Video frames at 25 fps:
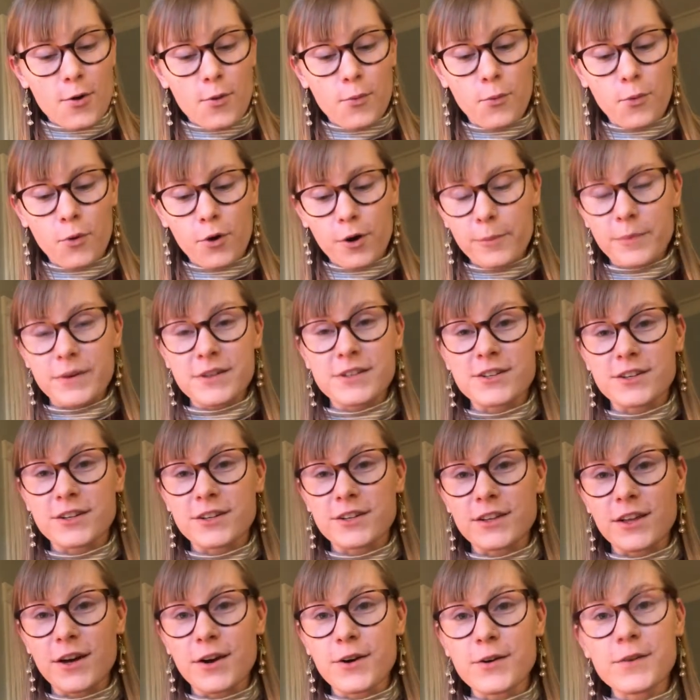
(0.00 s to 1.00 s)
warm winter
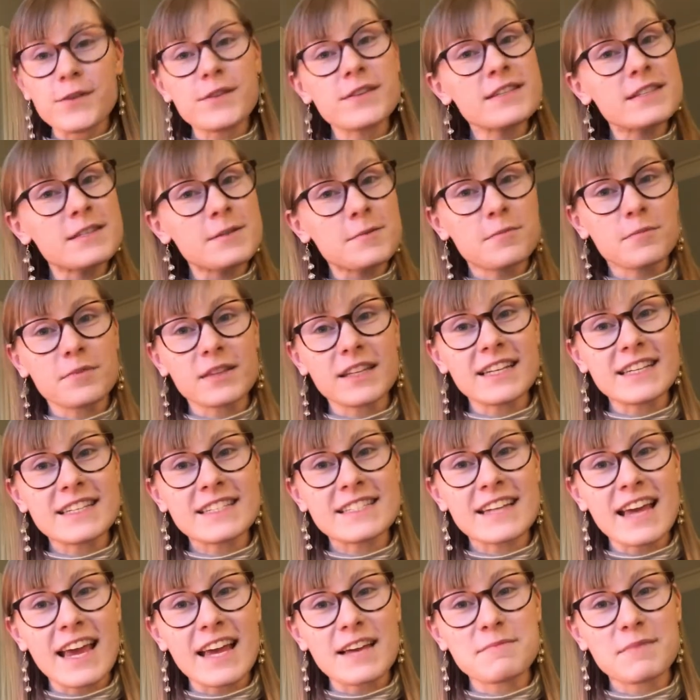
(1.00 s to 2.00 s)
clothes,
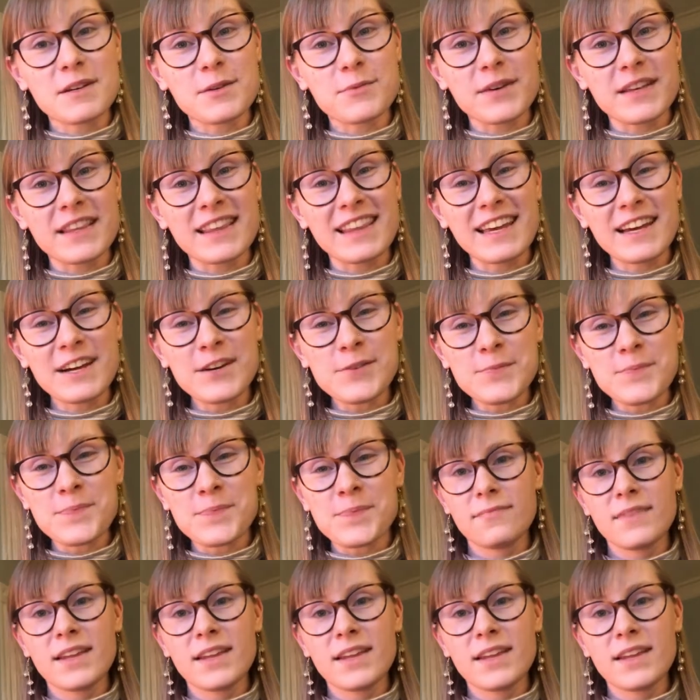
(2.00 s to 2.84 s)
please take me with you,